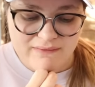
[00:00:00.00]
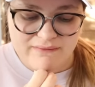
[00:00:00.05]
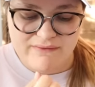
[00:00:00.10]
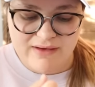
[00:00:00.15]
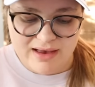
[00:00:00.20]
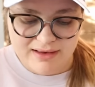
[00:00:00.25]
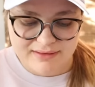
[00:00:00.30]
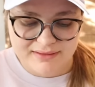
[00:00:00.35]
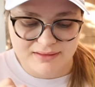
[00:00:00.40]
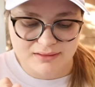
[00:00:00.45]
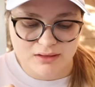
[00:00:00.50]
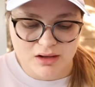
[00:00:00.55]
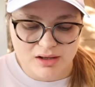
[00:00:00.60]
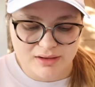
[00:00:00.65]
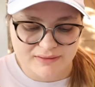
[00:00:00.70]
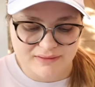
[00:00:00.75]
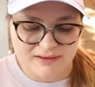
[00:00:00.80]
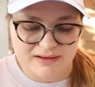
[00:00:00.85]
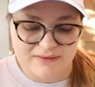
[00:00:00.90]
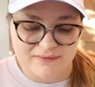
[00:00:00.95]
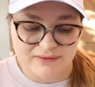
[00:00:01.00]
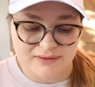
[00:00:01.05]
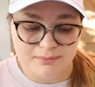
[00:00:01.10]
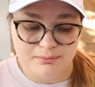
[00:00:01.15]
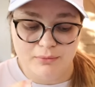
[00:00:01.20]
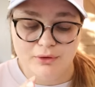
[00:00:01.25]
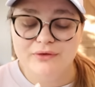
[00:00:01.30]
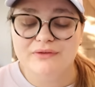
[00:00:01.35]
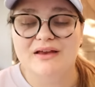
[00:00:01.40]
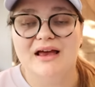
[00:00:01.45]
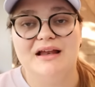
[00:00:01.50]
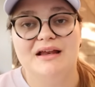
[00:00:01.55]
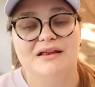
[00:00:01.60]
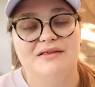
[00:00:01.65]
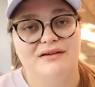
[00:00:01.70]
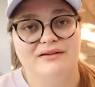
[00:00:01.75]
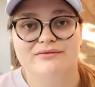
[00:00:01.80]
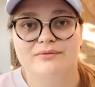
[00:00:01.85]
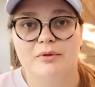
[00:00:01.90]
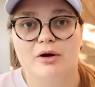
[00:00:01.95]
vests, long sleeves. Most
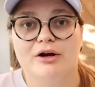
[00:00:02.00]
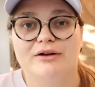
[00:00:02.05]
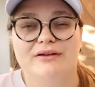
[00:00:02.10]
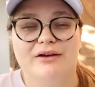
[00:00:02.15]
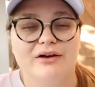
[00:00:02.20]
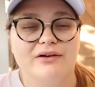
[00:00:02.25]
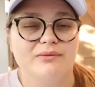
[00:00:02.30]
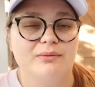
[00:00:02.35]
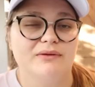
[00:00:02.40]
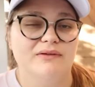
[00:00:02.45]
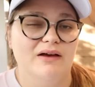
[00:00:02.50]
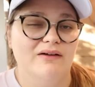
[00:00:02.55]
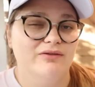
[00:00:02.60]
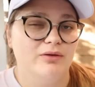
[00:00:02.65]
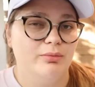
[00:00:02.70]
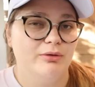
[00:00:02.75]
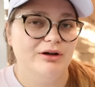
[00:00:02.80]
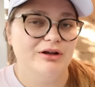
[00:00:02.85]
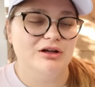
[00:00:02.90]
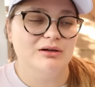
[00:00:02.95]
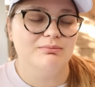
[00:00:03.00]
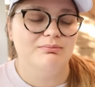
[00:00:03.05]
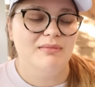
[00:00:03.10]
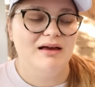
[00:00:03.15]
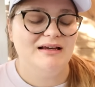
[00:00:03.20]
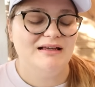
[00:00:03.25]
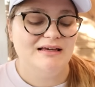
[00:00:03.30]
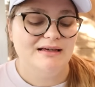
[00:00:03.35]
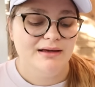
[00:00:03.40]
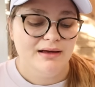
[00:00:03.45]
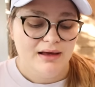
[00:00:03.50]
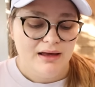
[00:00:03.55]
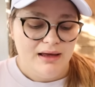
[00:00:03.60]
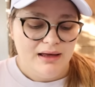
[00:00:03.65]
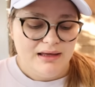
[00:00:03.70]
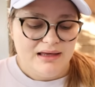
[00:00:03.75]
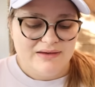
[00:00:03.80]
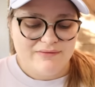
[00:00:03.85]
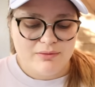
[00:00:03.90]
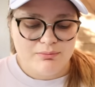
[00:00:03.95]
anything from Arc'teryx will sell for pretty good money.
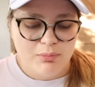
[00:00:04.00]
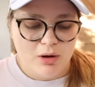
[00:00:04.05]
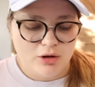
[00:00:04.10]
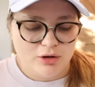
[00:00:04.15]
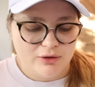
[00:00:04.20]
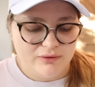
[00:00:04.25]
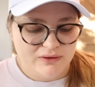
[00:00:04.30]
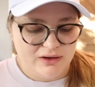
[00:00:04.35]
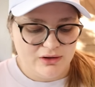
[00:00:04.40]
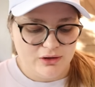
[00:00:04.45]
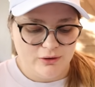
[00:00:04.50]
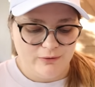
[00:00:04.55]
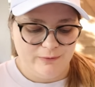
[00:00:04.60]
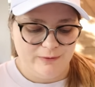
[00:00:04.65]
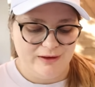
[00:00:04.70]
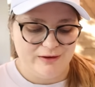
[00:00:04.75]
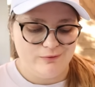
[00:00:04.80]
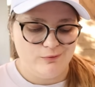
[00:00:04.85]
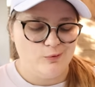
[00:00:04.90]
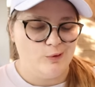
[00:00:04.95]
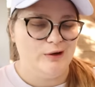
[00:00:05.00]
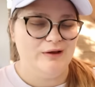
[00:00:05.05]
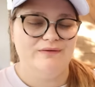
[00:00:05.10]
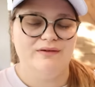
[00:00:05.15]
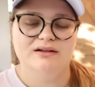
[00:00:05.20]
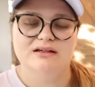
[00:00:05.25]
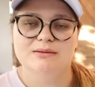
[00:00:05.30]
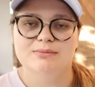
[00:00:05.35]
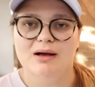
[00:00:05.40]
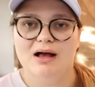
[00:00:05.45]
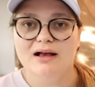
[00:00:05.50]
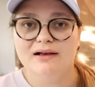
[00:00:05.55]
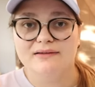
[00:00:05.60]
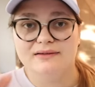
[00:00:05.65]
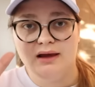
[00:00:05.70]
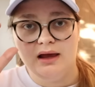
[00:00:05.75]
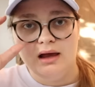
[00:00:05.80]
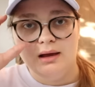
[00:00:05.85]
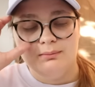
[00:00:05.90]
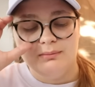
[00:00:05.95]
Even polos can go for like 40, 50
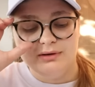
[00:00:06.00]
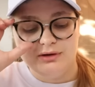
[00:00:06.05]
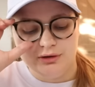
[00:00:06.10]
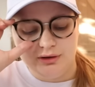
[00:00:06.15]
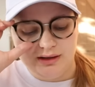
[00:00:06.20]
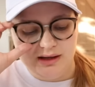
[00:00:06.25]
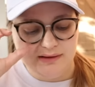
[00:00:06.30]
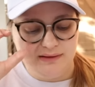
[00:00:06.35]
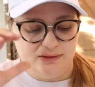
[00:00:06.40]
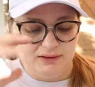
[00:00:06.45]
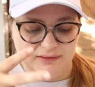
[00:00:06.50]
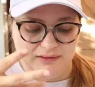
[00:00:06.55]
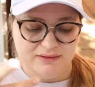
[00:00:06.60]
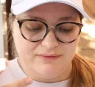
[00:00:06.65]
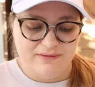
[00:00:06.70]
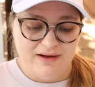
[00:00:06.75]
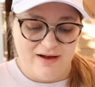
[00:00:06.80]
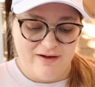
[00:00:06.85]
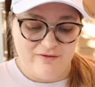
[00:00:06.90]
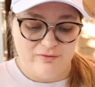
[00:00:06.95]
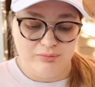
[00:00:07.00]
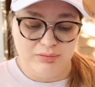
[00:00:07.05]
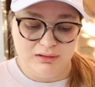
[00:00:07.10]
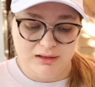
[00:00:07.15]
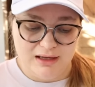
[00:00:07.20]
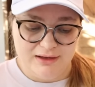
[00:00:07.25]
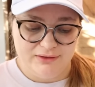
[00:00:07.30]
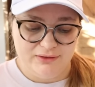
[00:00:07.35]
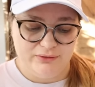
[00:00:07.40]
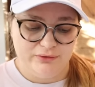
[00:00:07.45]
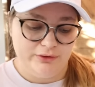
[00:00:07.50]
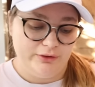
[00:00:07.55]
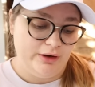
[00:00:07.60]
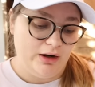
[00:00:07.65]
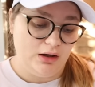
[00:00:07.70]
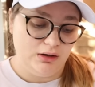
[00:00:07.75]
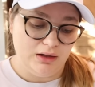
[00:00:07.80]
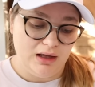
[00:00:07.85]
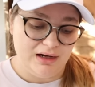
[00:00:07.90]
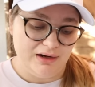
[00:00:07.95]
bucks, but you're looking at 65 plus
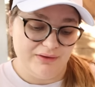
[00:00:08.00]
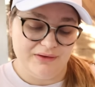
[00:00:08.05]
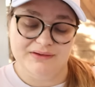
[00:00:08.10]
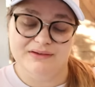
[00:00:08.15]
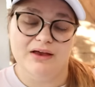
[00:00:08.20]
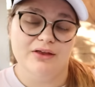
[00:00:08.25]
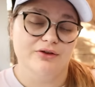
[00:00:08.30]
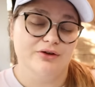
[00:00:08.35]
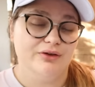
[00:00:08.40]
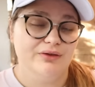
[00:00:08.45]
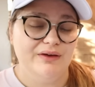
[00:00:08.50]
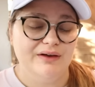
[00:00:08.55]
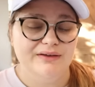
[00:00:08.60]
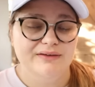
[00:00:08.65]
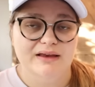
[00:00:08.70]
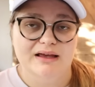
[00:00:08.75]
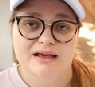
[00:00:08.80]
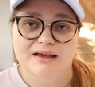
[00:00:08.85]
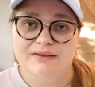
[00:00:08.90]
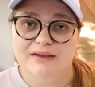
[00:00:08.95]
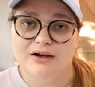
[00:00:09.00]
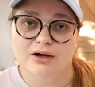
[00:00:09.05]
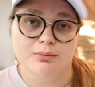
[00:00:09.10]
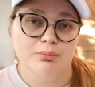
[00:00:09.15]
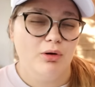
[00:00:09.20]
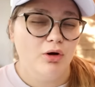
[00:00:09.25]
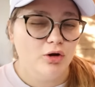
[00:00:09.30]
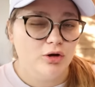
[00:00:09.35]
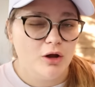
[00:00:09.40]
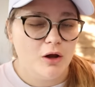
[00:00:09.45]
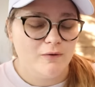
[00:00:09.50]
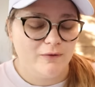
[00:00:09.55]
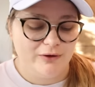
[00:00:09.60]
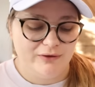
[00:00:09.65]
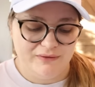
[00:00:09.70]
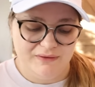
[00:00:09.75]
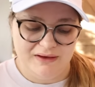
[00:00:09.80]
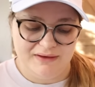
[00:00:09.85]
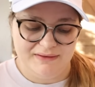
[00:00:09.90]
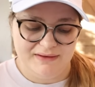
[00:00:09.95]
for a lot of these other things like that are
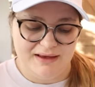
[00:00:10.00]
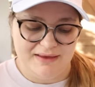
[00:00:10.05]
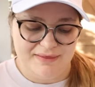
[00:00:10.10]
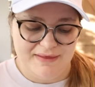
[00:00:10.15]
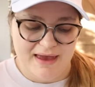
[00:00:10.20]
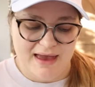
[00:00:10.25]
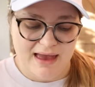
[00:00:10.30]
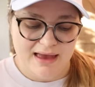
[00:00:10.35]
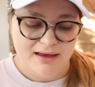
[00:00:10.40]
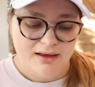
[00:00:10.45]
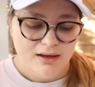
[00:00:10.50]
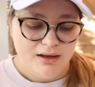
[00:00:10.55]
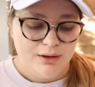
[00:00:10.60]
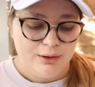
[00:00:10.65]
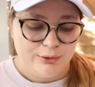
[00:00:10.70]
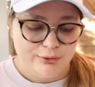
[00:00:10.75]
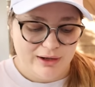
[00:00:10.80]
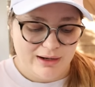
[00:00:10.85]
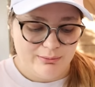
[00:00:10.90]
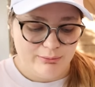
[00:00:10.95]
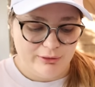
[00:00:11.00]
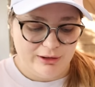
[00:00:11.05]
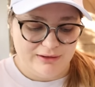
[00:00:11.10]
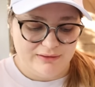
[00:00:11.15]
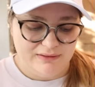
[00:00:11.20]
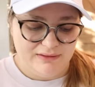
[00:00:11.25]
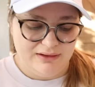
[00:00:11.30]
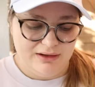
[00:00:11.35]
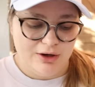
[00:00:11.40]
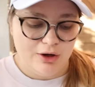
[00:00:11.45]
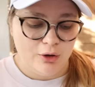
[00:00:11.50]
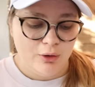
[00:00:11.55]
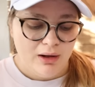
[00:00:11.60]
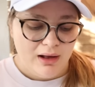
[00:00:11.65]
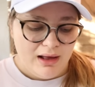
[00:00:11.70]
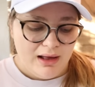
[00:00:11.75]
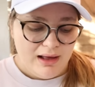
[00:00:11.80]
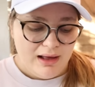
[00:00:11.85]
pullovers, things like that. Great brain to know.